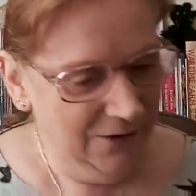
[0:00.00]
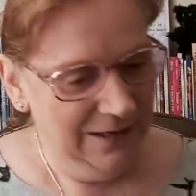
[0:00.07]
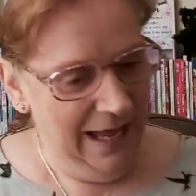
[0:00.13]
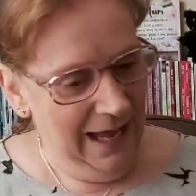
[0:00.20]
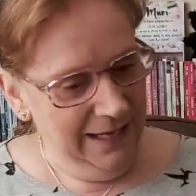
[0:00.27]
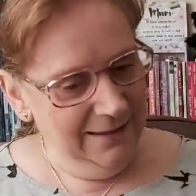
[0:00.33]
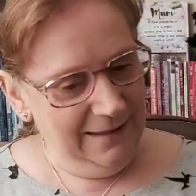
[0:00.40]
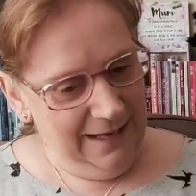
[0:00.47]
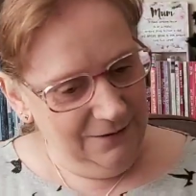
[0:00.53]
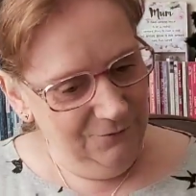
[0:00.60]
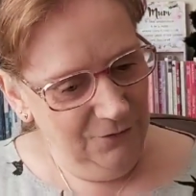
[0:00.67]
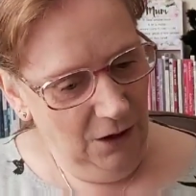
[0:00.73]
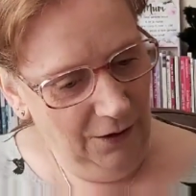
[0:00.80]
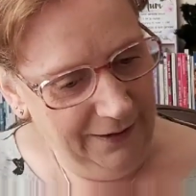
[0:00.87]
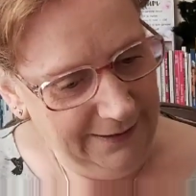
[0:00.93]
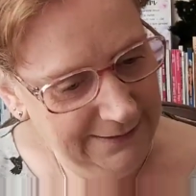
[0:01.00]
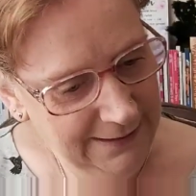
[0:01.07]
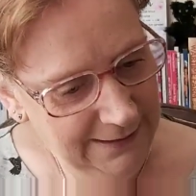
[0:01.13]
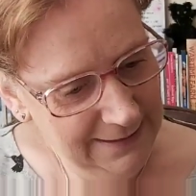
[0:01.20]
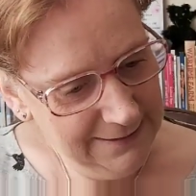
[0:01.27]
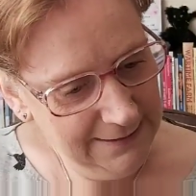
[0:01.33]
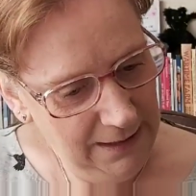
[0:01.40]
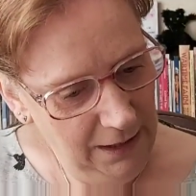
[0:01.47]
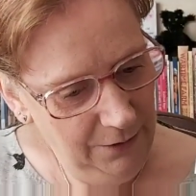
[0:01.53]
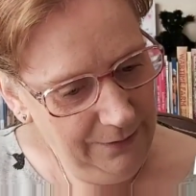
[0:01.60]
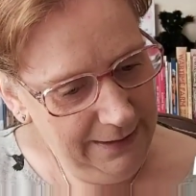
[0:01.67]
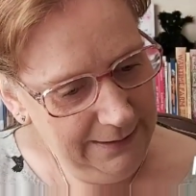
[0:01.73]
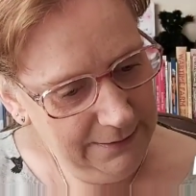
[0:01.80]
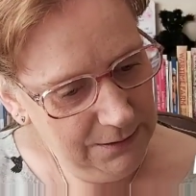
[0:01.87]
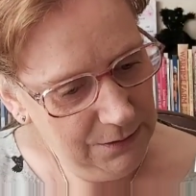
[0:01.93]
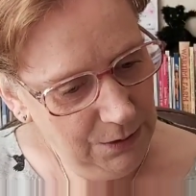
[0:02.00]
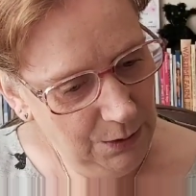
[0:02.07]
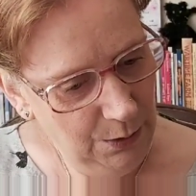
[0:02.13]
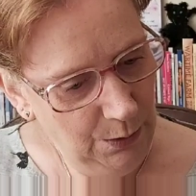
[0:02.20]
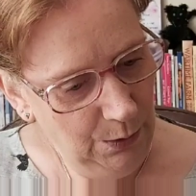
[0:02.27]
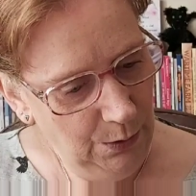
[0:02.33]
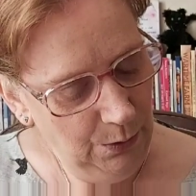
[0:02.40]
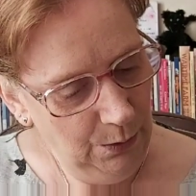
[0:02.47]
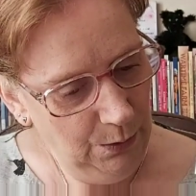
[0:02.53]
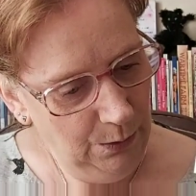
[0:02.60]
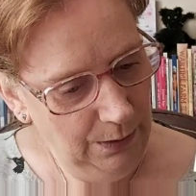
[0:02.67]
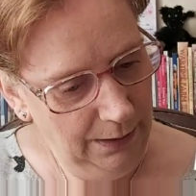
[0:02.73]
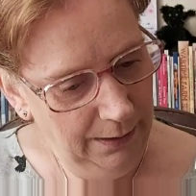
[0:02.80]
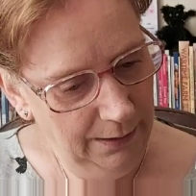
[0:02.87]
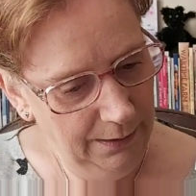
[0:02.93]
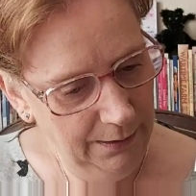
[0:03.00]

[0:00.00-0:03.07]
okay then, right. Let's go into...